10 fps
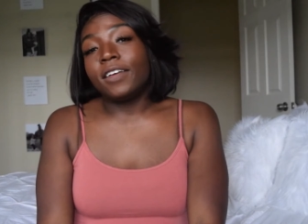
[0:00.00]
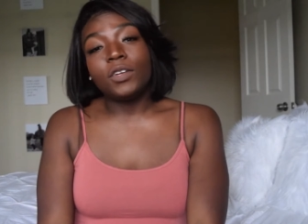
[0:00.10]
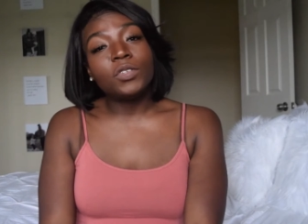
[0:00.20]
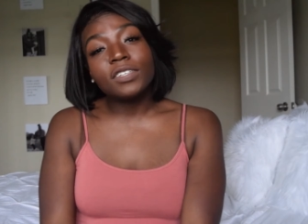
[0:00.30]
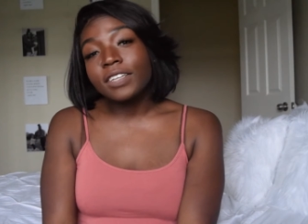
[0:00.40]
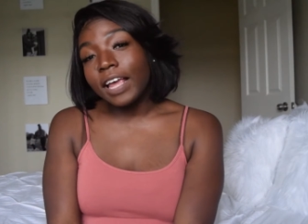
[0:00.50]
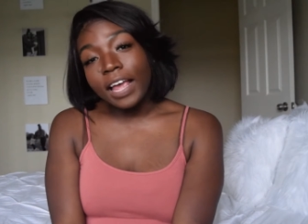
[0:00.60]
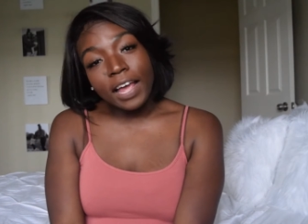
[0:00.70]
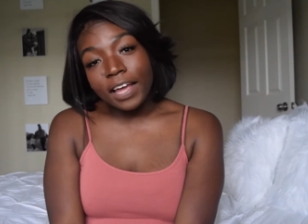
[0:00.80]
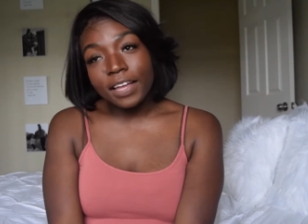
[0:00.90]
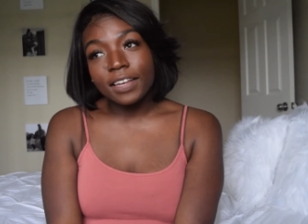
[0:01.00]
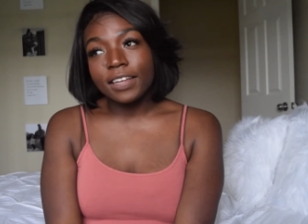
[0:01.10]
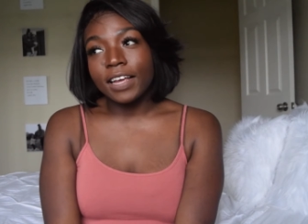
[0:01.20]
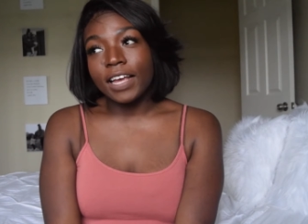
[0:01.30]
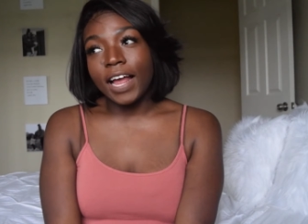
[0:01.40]
you just can't.
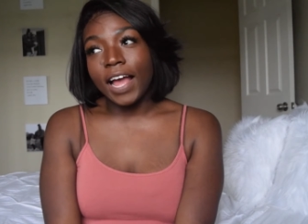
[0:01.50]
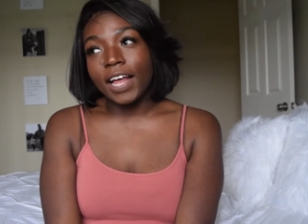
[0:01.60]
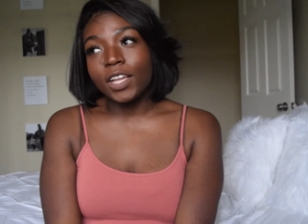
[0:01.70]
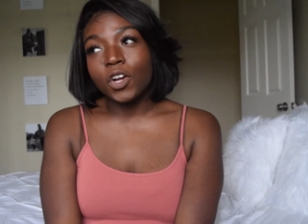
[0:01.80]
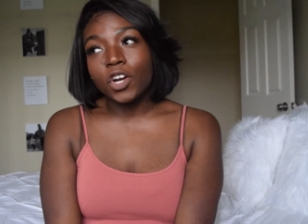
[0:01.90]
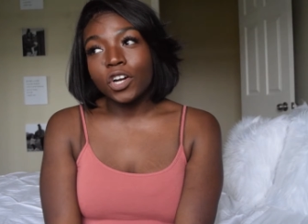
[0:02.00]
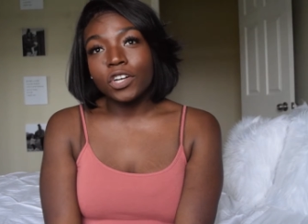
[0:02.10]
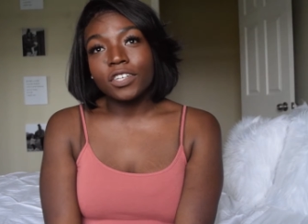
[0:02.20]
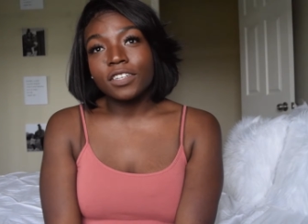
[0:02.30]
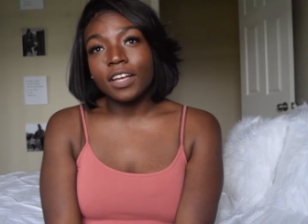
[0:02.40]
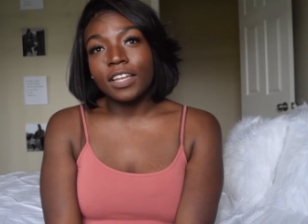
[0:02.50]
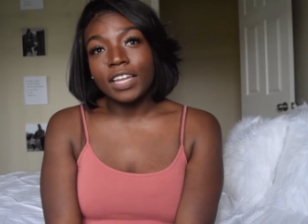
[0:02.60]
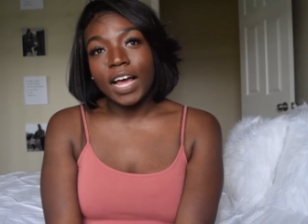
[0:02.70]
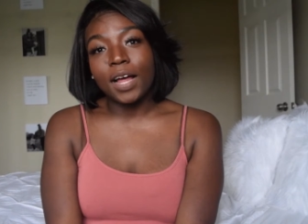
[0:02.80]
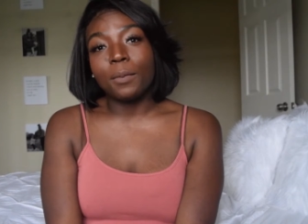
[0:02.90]
And I learned a
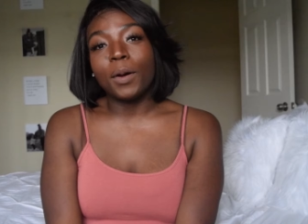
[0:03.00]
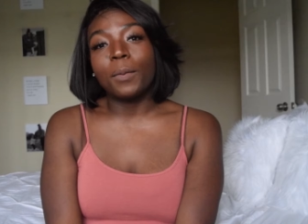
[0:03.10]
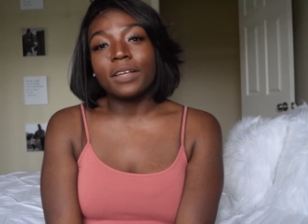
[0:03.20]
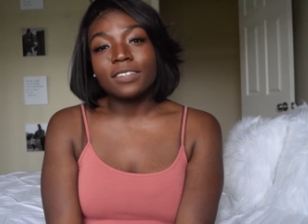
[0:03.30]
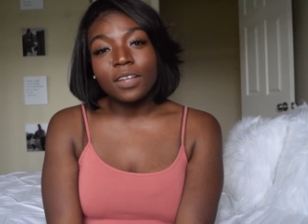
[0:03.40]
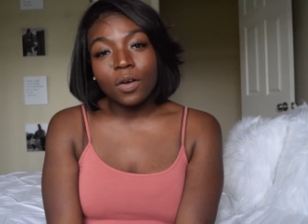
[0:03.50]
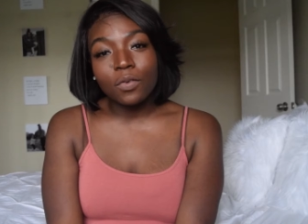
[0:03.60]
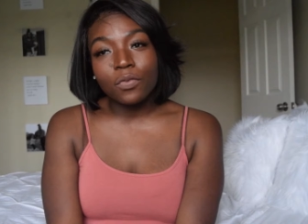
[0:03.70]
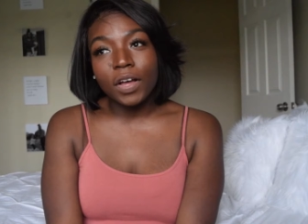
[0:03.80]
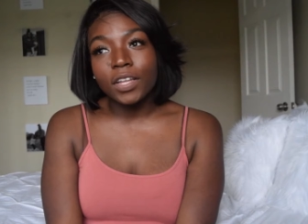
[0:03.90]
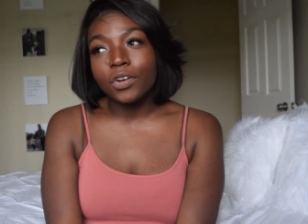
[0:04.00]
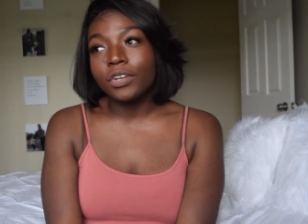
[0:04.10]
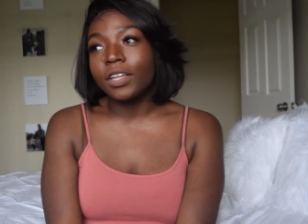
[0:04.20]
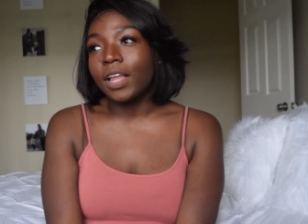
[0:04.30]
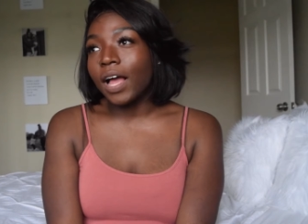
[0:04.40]
lot about myself. I
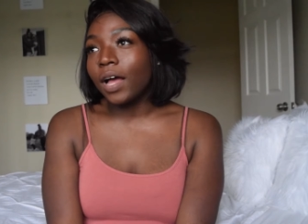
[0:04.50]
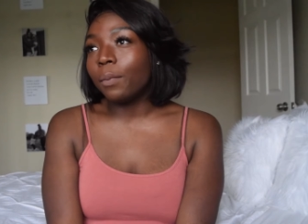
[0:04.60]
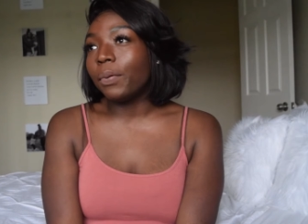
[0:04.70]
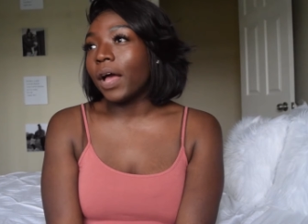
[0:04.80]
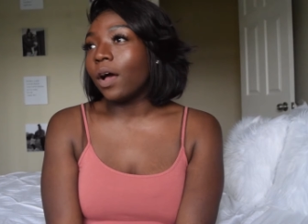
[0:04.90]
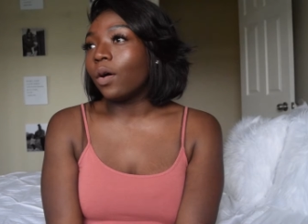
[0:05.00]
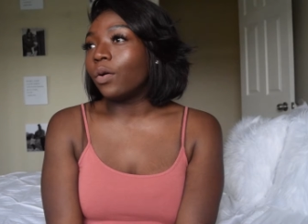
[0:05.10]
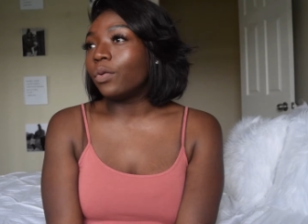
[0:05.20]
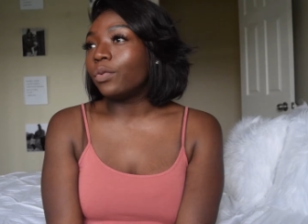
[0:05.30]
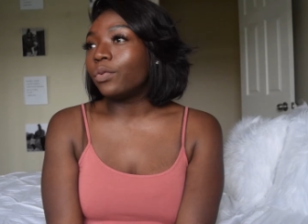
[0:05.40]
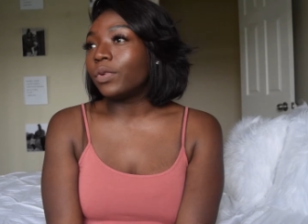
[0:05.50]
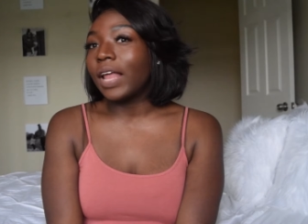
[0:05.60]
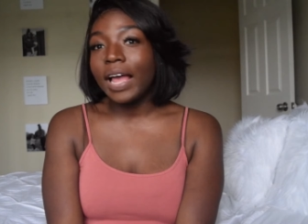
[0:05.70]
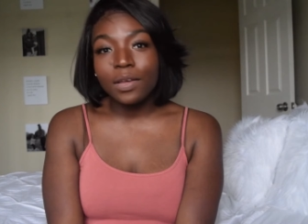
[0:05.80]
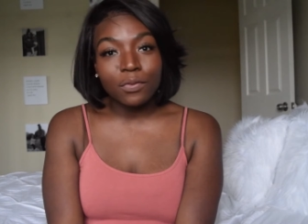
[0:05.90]
learned a lot about
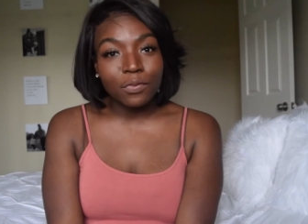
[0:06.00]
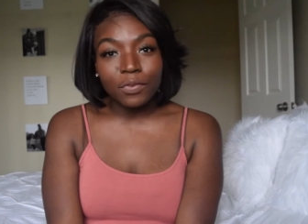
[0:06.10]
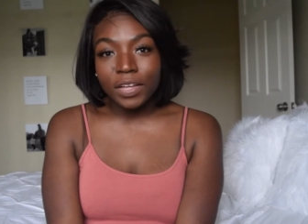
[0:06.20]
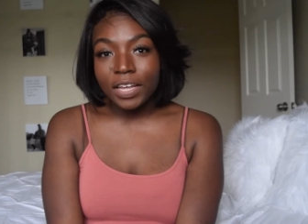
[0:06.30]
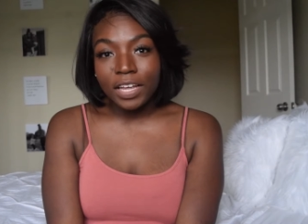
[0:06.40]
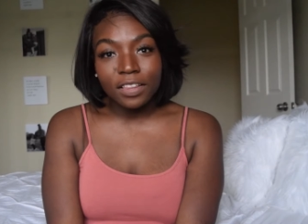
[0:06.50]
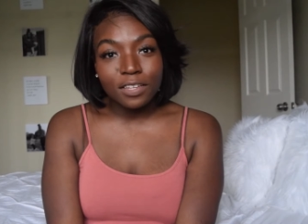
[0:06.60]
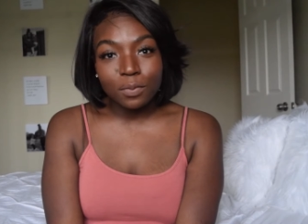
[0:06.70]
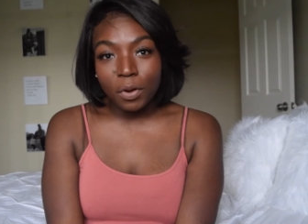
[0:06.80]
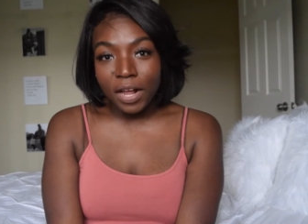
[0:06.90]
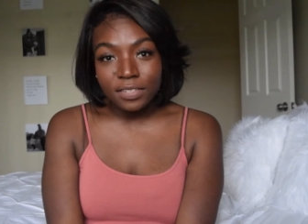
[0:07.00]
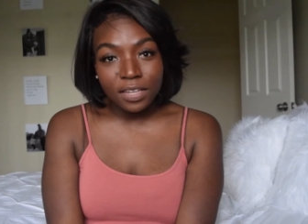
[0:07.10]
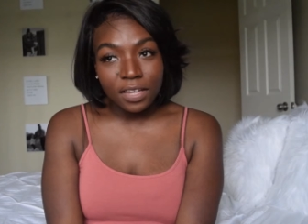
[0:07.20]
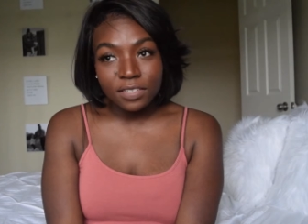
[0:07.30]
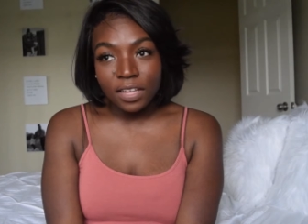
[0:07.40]
life in this
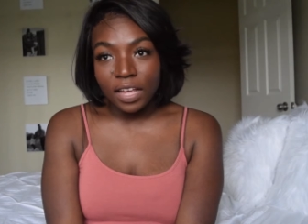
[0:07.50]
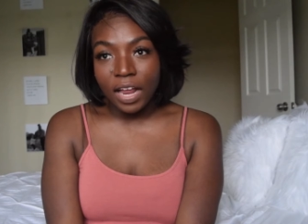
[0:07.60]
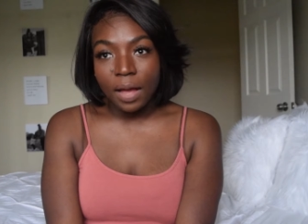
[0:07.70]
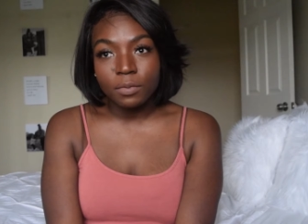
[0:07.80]
process, and